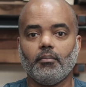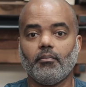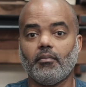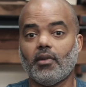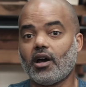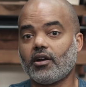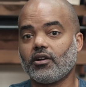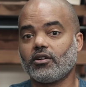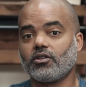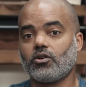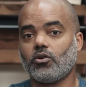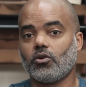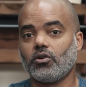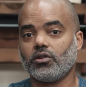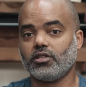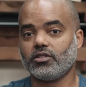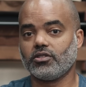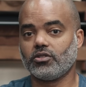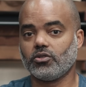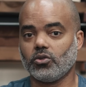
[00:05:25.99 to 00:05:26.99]
modern
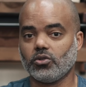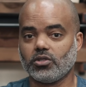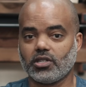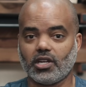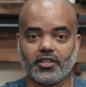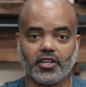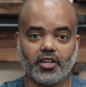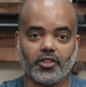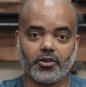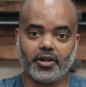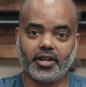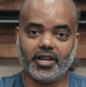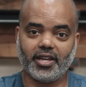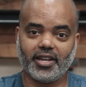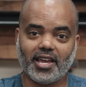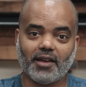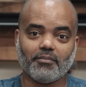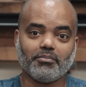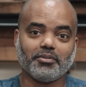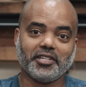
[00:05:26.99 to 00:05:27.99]
cordless tools, on the other
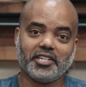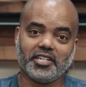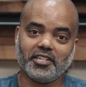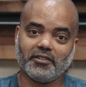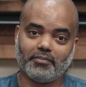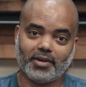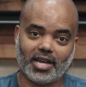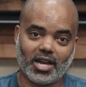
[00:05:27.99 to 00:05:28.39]
hand, have plenty of